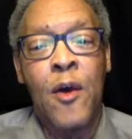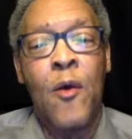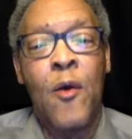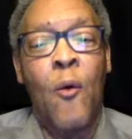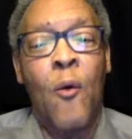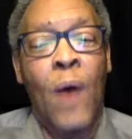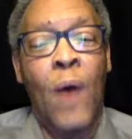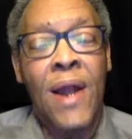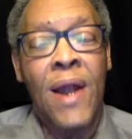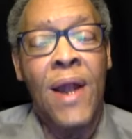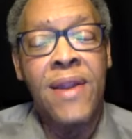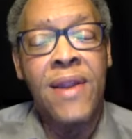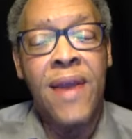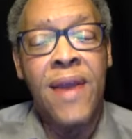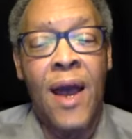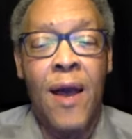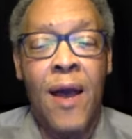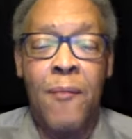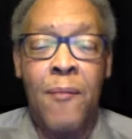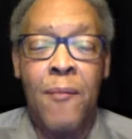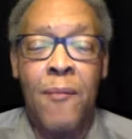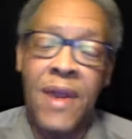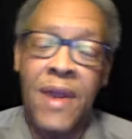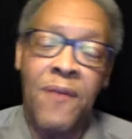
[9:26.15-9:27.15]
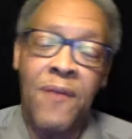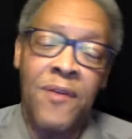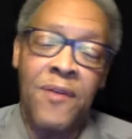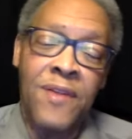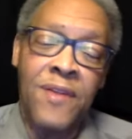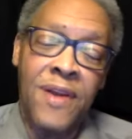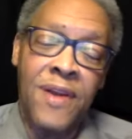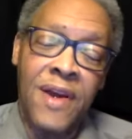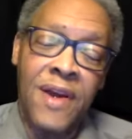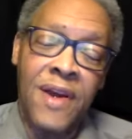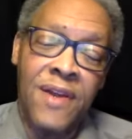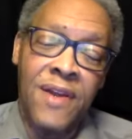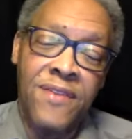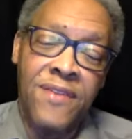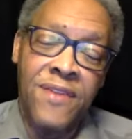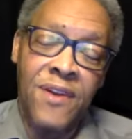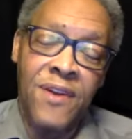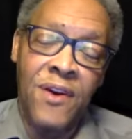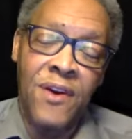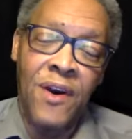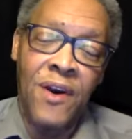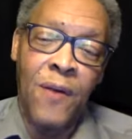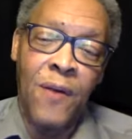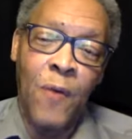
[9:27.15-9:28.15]
One time, it was a good
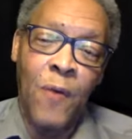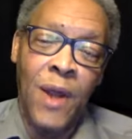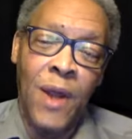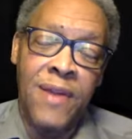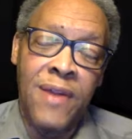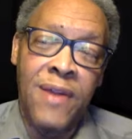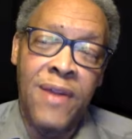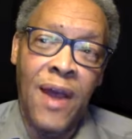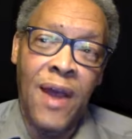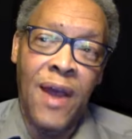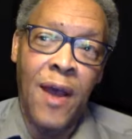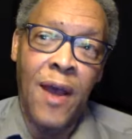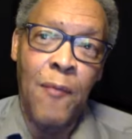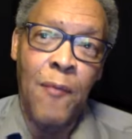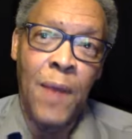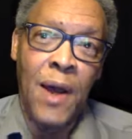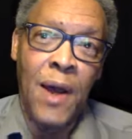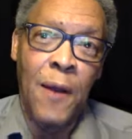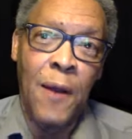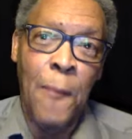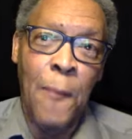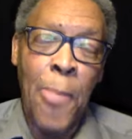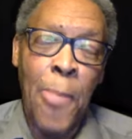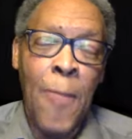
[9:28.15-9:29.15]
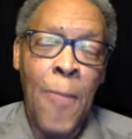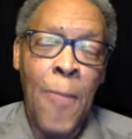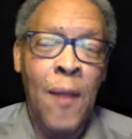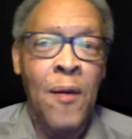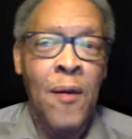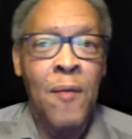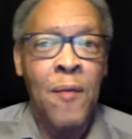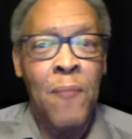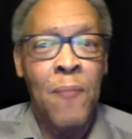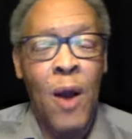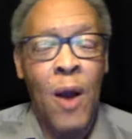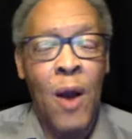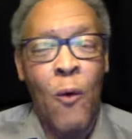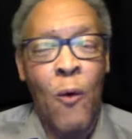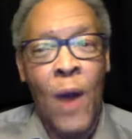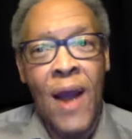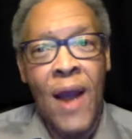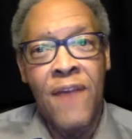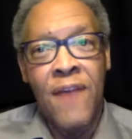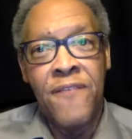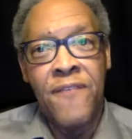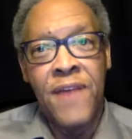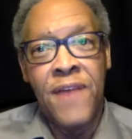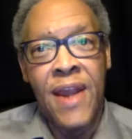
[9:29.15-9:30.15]
story. One time, um, my
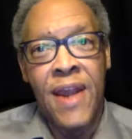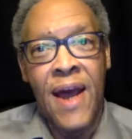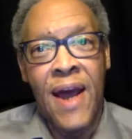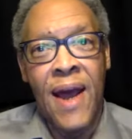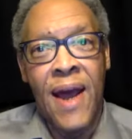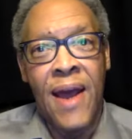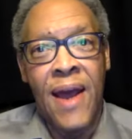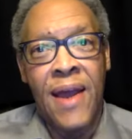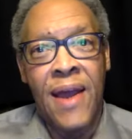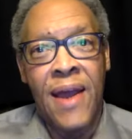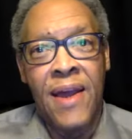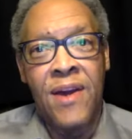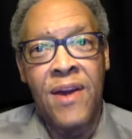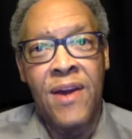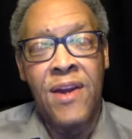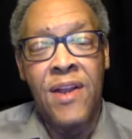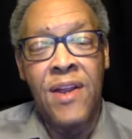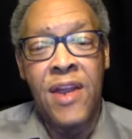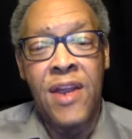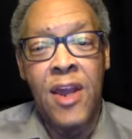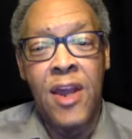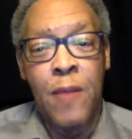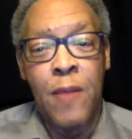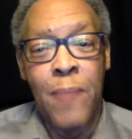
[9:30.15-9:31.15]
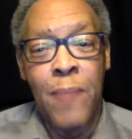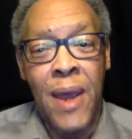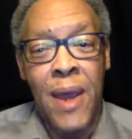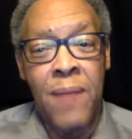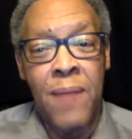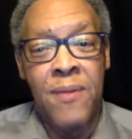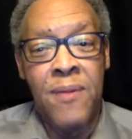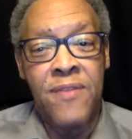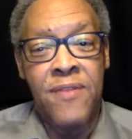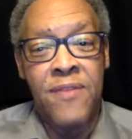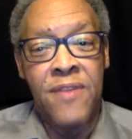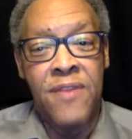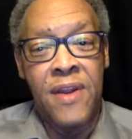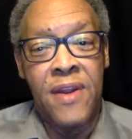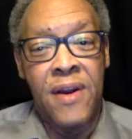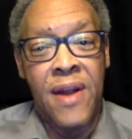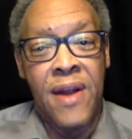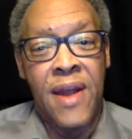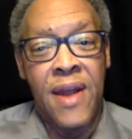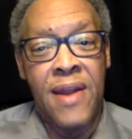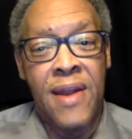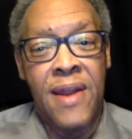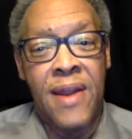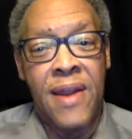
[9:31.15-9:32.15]
wife and I couldn't get a babysitter
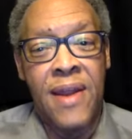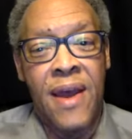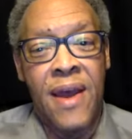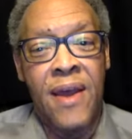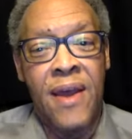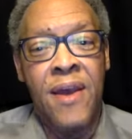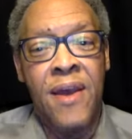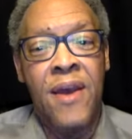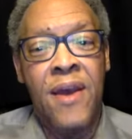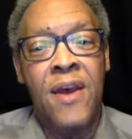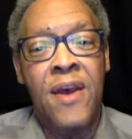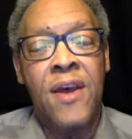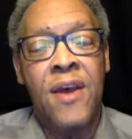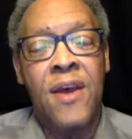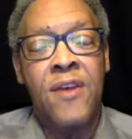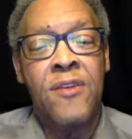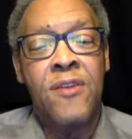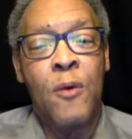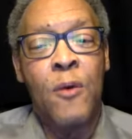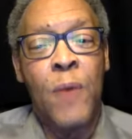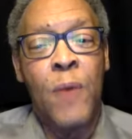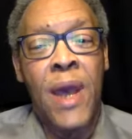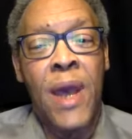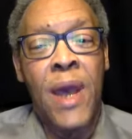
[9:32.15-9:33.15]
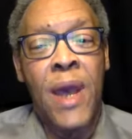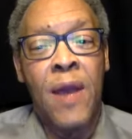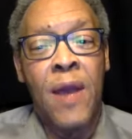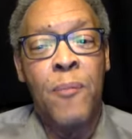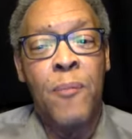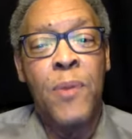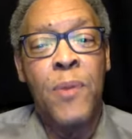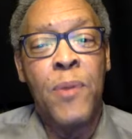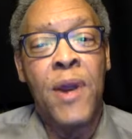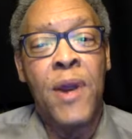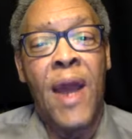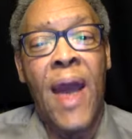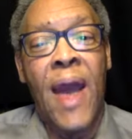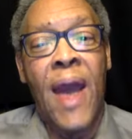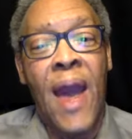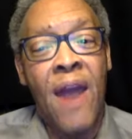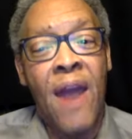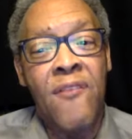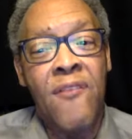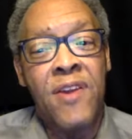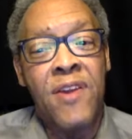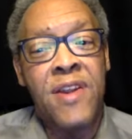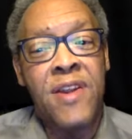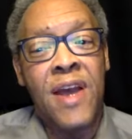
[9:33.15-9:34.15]
that day. So we had to put an
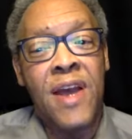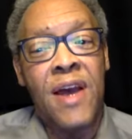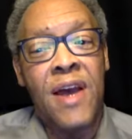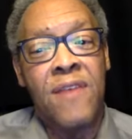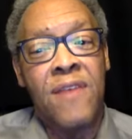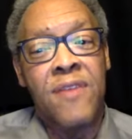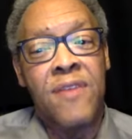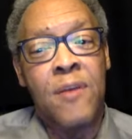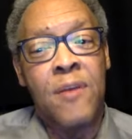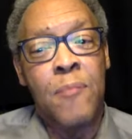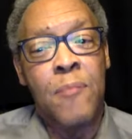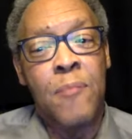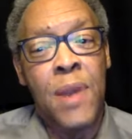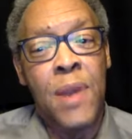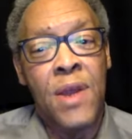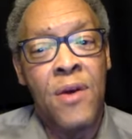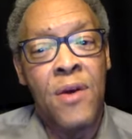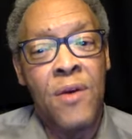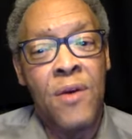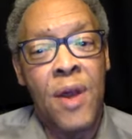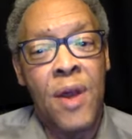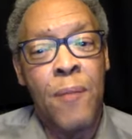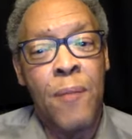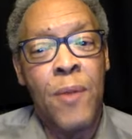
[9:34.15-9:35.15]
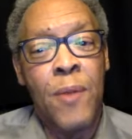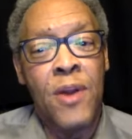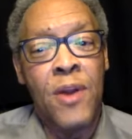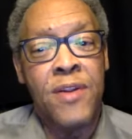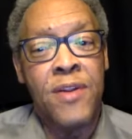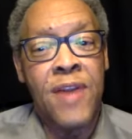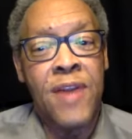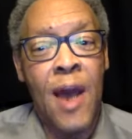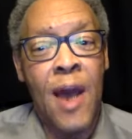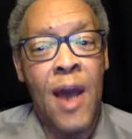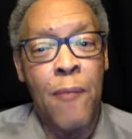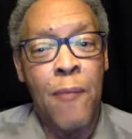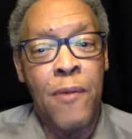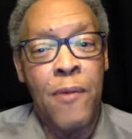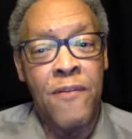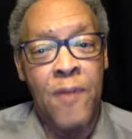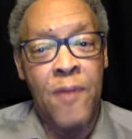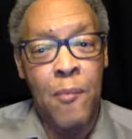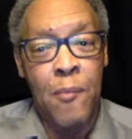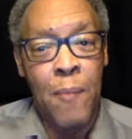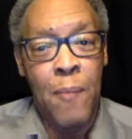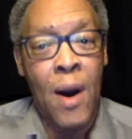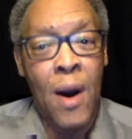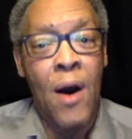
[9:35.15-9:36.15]
advertising balloon up on top of a
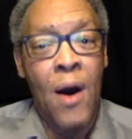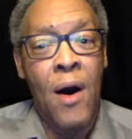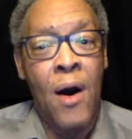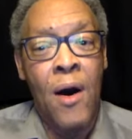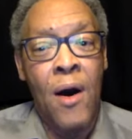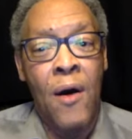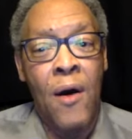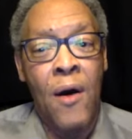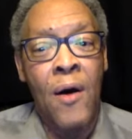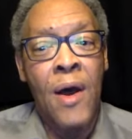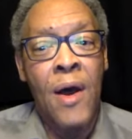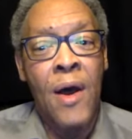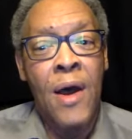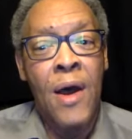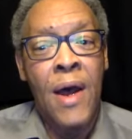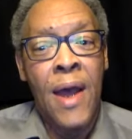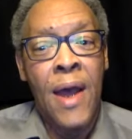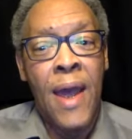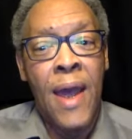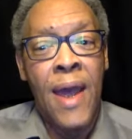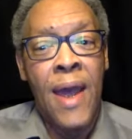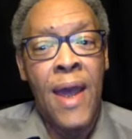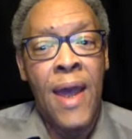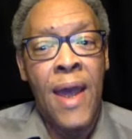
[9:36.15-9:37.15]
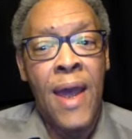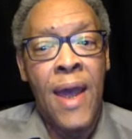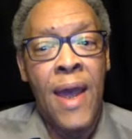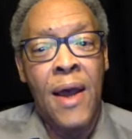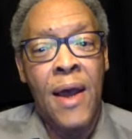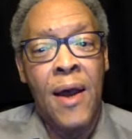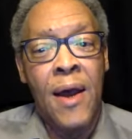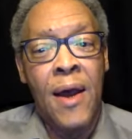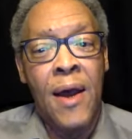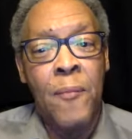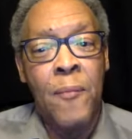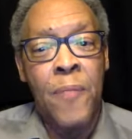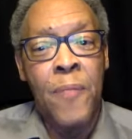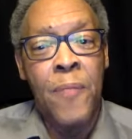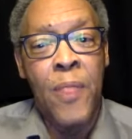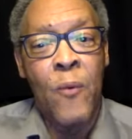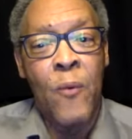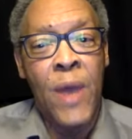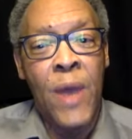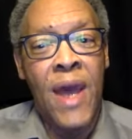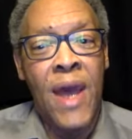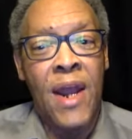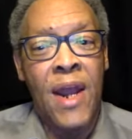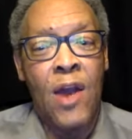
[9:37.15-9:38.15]
mall and um,
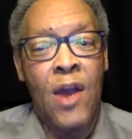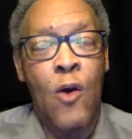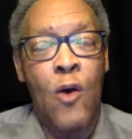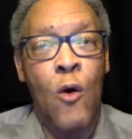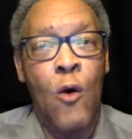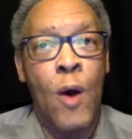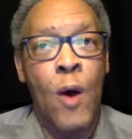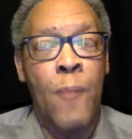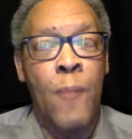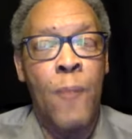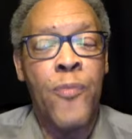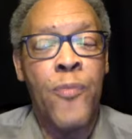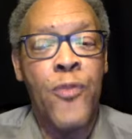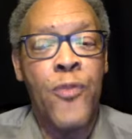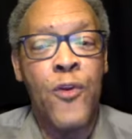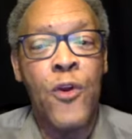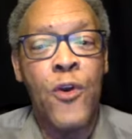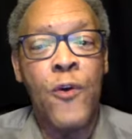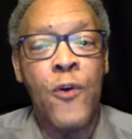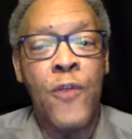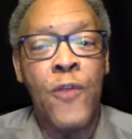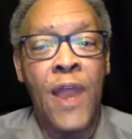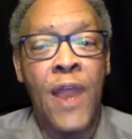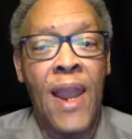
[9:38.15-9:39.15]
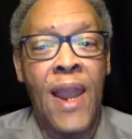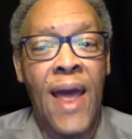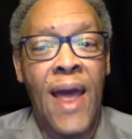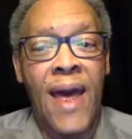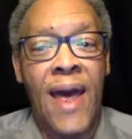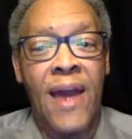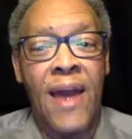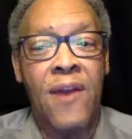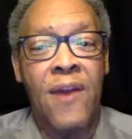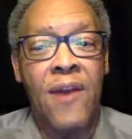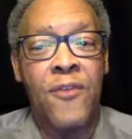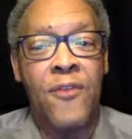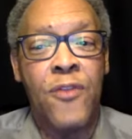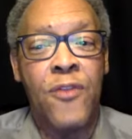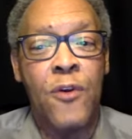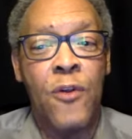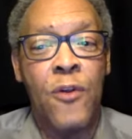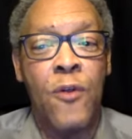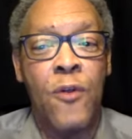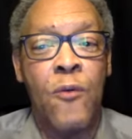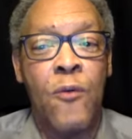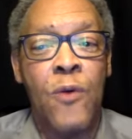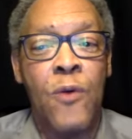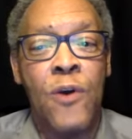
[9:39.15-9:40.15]
we had to go up through the ladder through
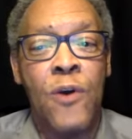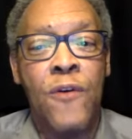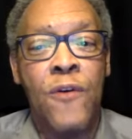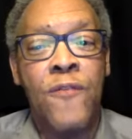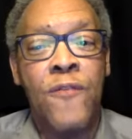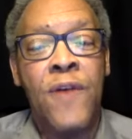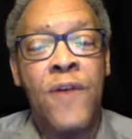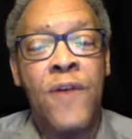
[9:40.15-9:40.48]
the roof.